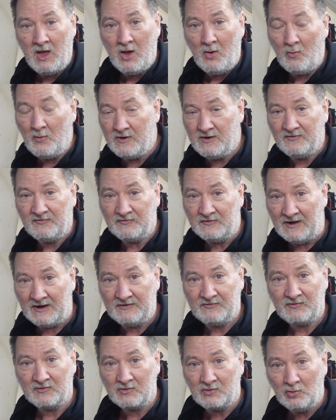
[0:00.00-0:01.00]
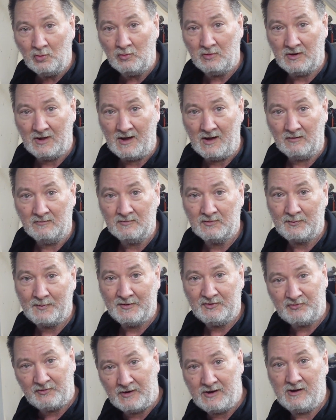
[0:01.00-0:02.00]
when it's nice and cool out,
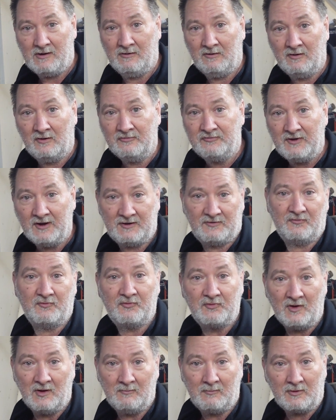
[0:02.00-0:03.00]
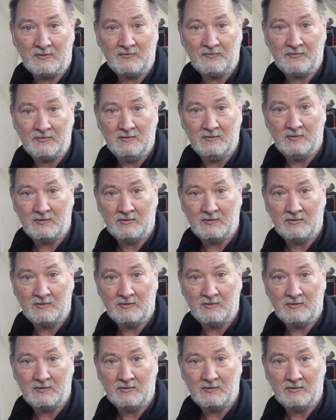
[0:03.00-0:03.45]
especially here in our Texas summers.